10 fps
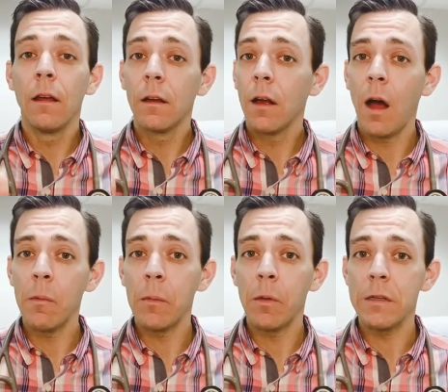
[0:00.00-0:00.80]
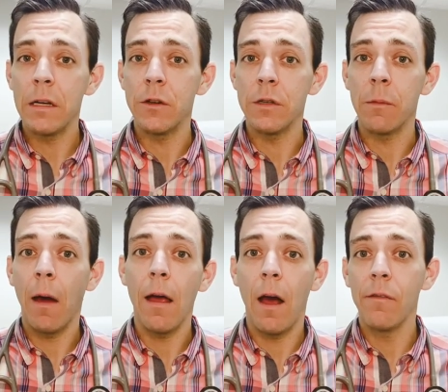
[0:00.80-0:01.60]
Common procedures in
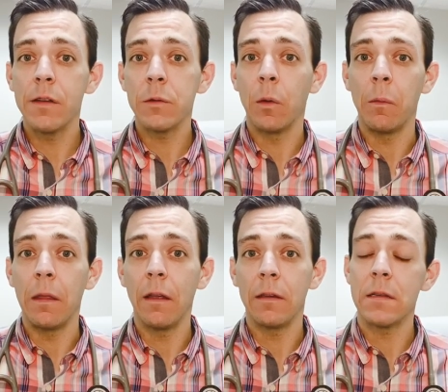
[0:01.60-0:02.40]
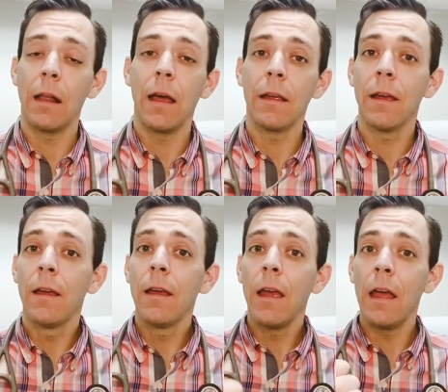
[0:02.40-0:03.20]
my office would be things like
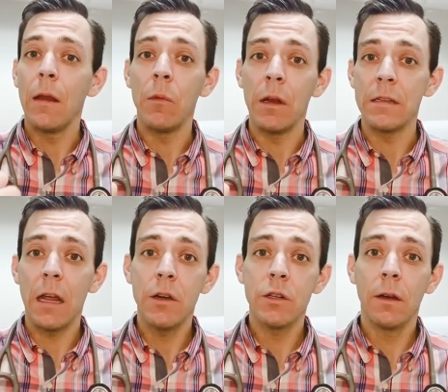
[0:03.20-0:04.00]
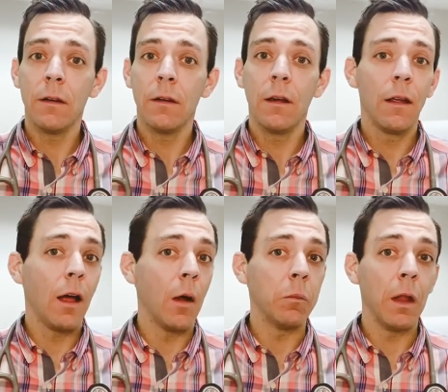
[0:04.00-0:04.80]
an immunization,
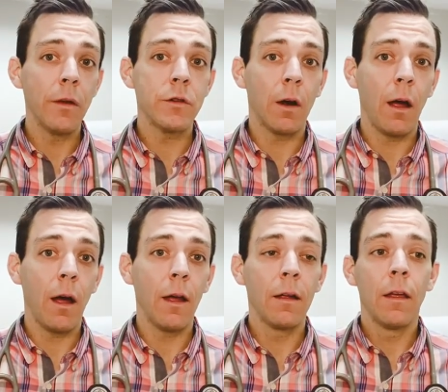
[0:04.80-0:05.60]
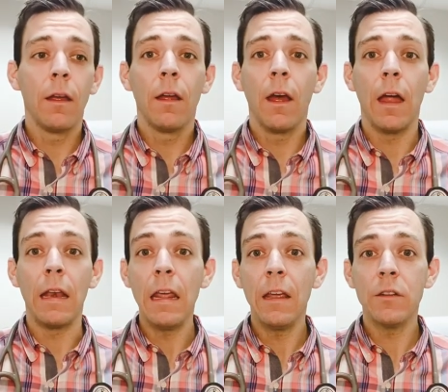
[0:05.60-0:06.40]
a blood draw, a
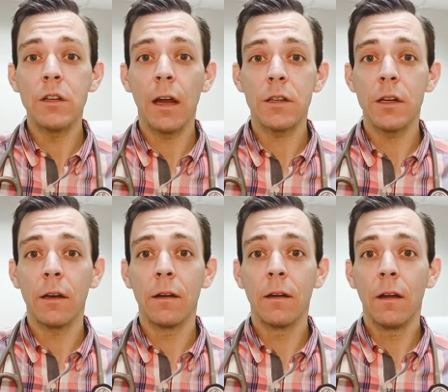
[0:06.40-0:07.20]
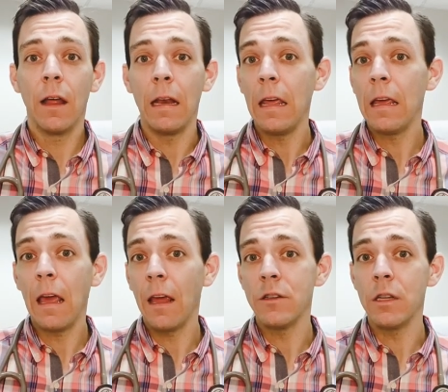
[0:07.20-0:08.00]
knee injection, an
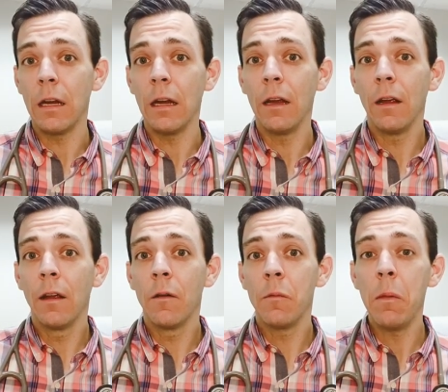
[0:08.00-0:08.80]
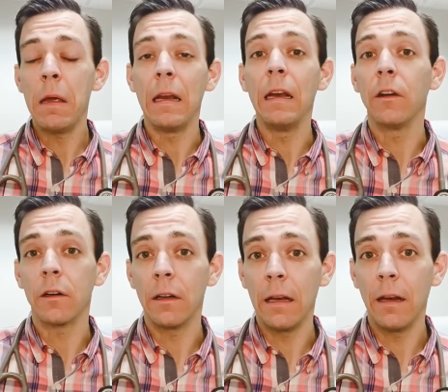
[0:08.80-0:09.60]
EKG, maybe an ear
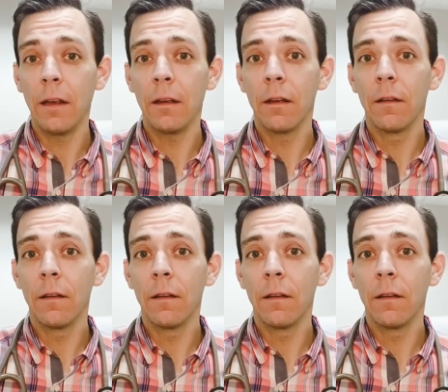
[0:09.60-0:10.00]
cleaning.